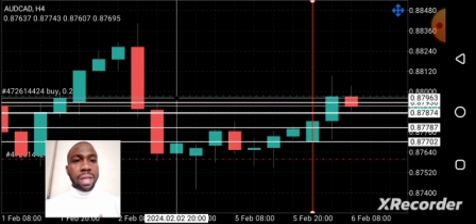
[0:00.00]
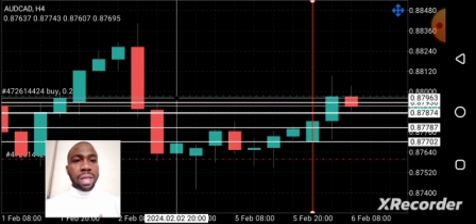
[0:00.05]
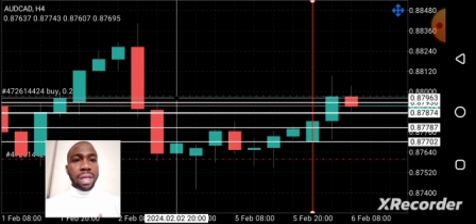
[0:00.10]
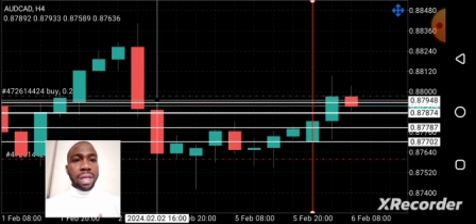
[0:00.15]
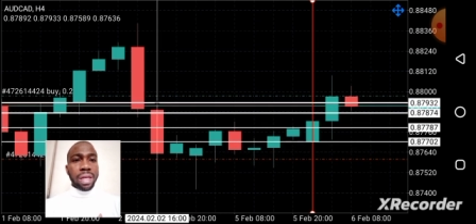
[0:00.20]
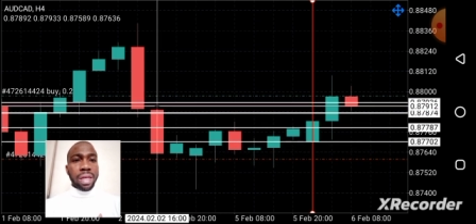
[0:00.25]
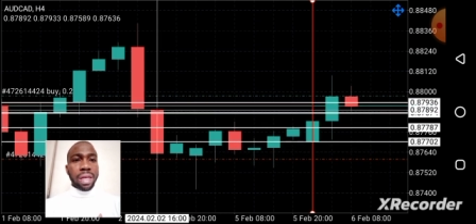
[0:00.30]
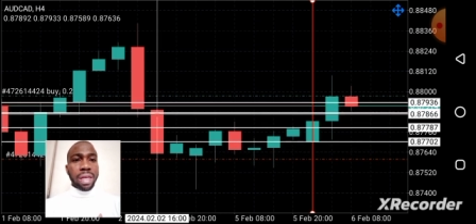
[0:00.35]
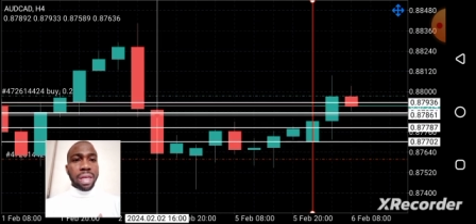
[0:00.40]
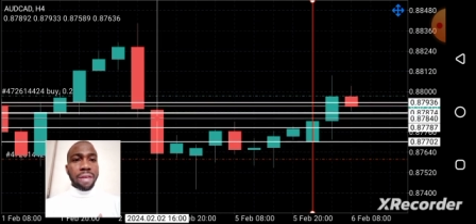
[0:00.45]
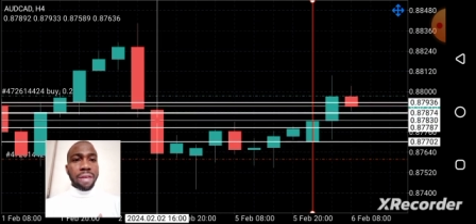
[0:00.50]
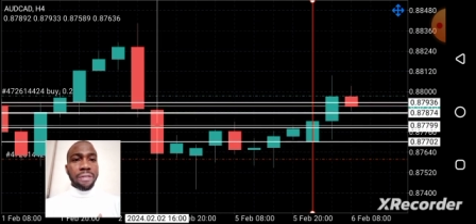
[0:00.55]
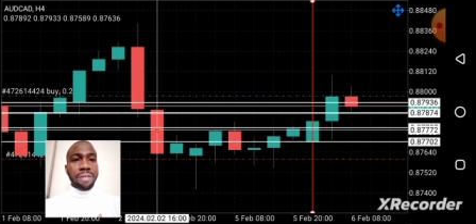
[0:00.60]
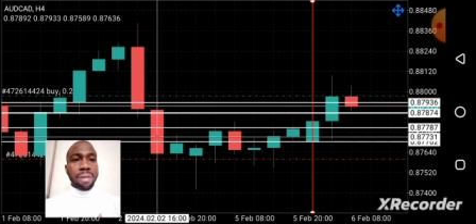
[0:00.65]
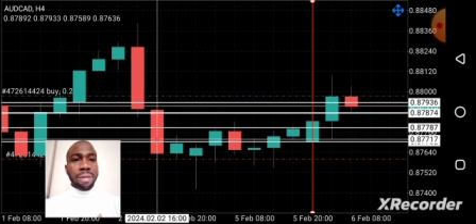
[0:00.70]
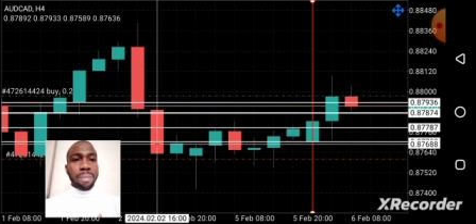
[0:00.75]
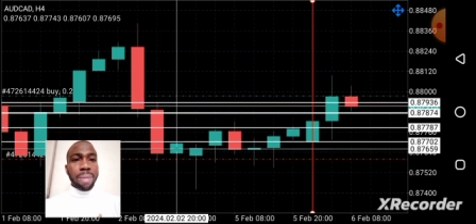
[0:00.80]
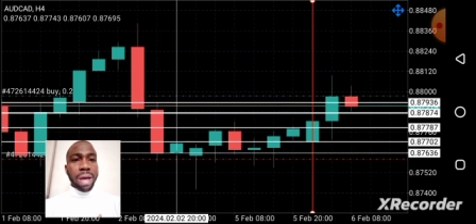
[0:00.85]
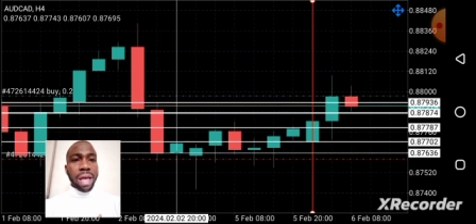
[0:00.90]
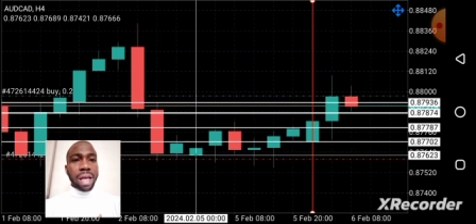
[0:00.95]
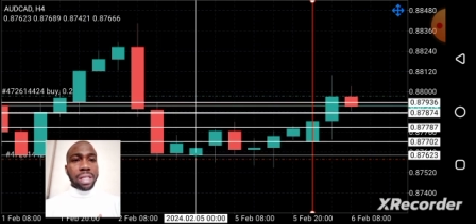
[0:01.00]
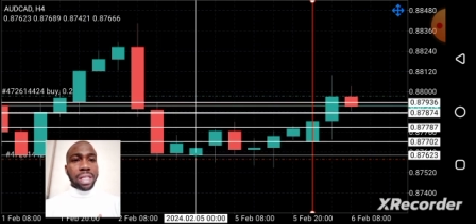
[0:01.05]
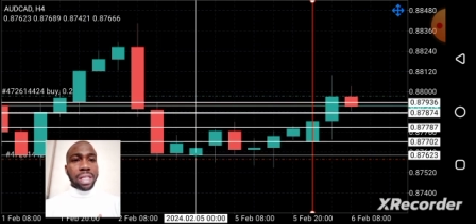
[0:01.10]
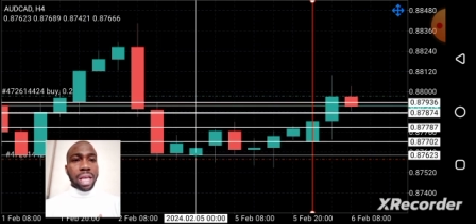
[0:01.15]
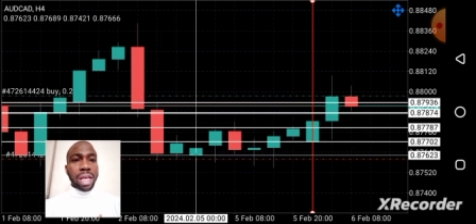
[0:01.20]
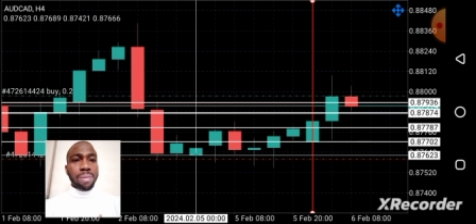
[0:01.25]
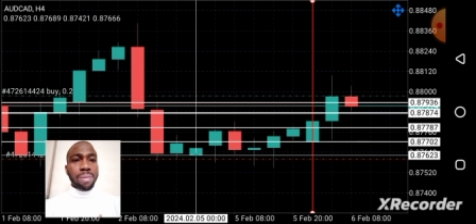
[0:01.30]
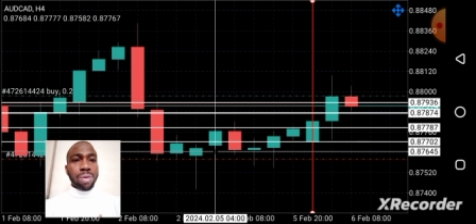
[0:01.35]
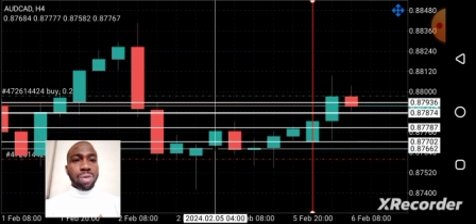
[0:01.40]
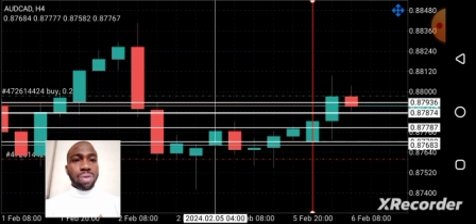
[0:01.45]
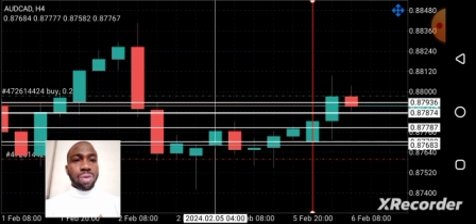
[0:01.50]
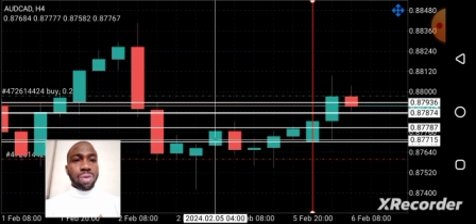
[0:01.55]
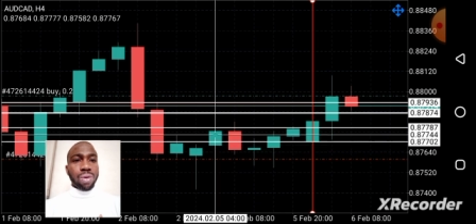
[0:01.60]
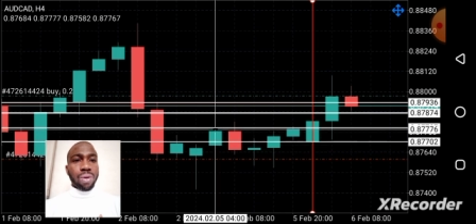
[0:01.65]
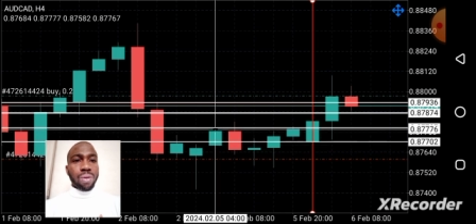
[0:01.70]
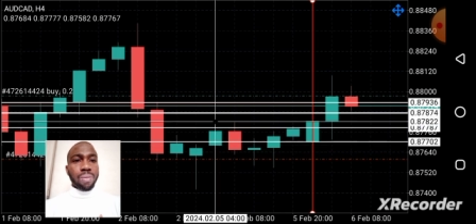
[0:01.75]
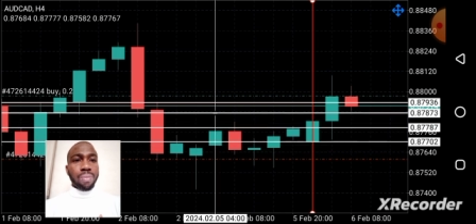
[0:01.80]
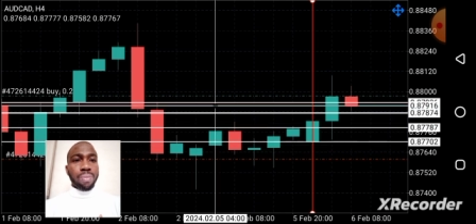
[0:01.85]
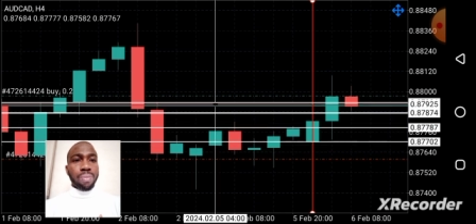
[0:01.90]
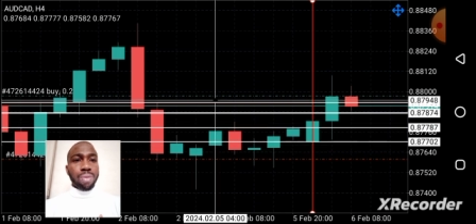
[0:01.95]
if the buyers are able to
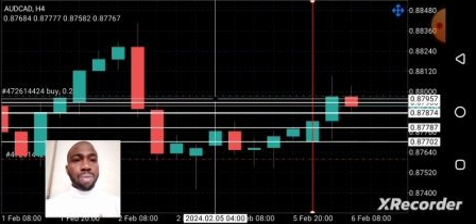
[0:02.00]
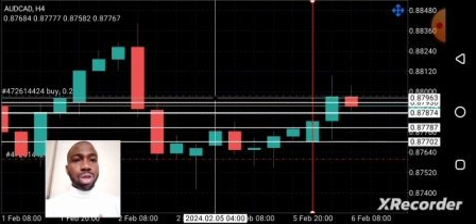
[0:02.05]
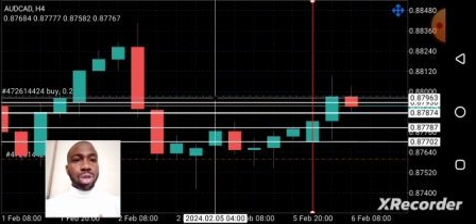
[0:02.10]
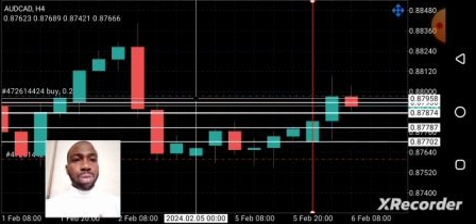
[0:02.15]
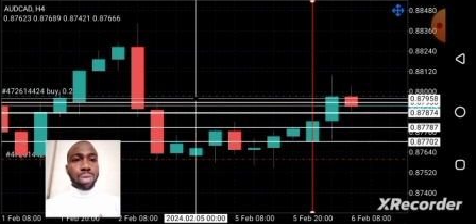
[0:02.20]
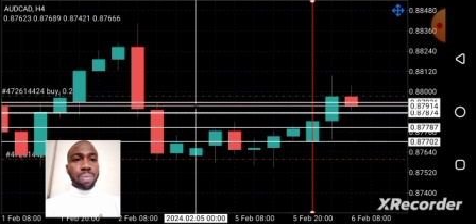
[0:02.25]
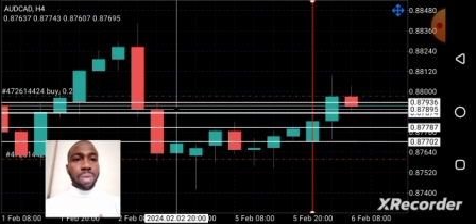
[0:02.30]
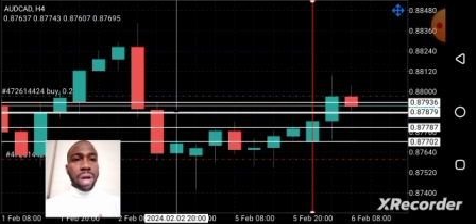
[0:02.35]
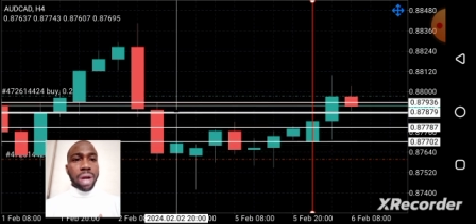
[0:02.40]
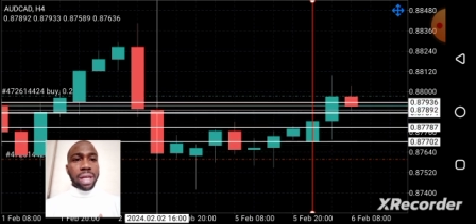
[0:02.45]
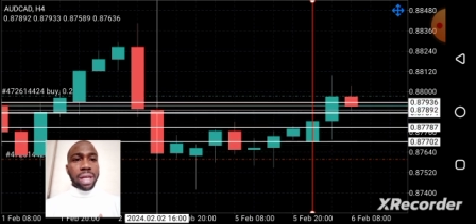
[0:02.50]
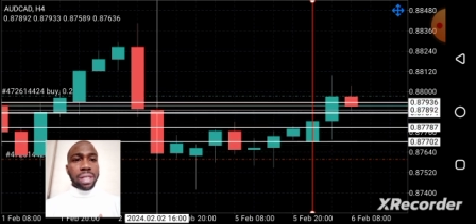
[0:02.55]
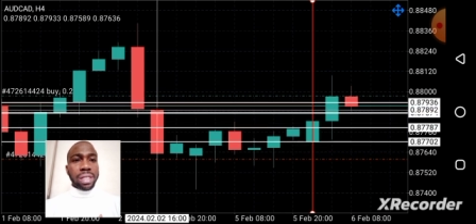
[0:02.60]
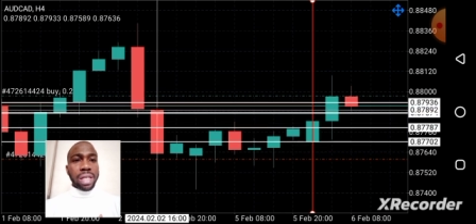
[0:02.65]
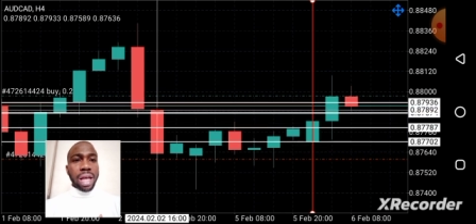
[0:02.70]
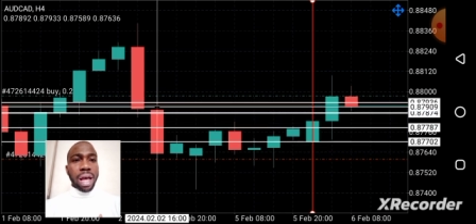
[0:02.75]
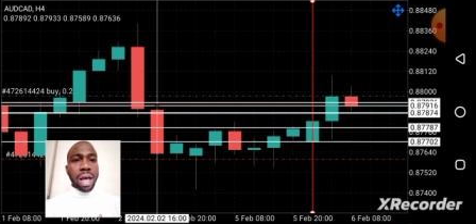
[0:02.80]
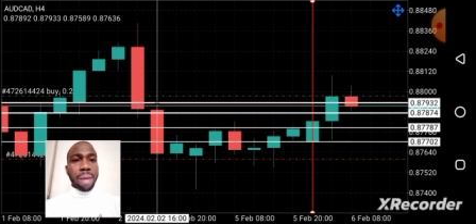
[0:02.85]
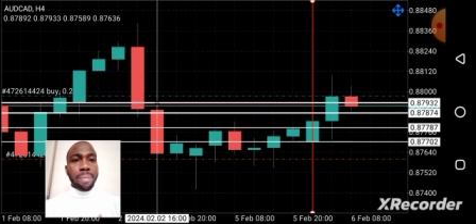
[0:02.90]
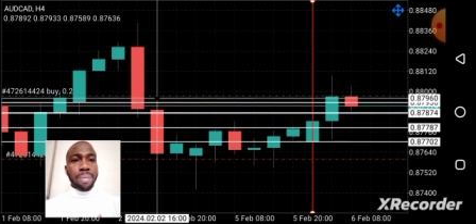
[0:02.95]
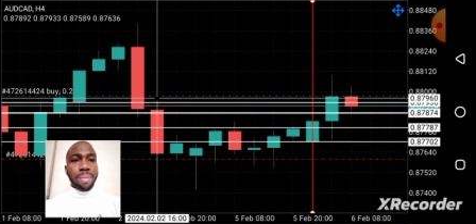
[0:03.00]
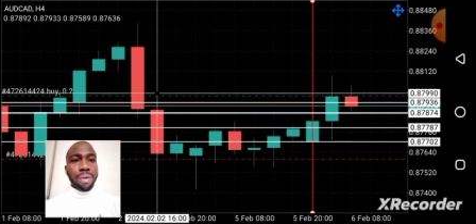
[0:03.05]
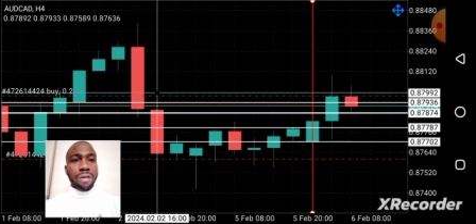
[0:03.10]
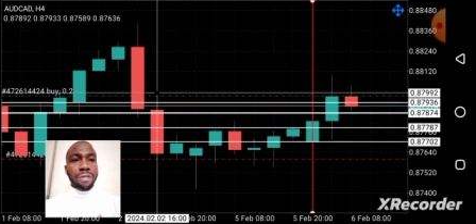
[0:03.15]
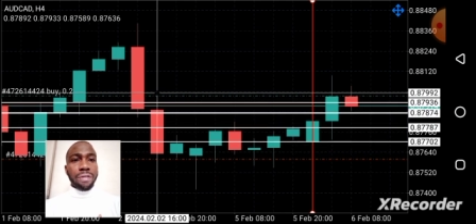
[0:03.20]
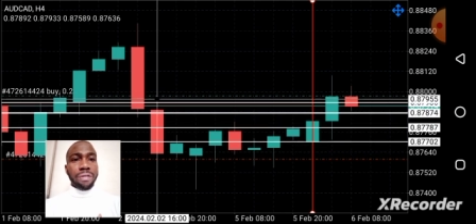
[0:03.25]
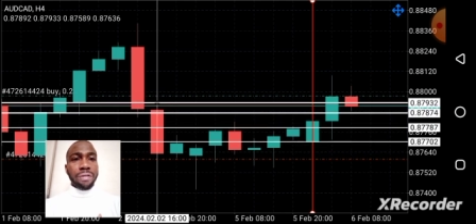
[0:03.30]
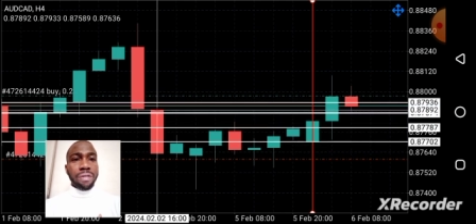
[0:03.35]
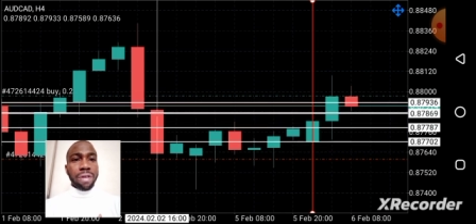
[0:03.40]
push price above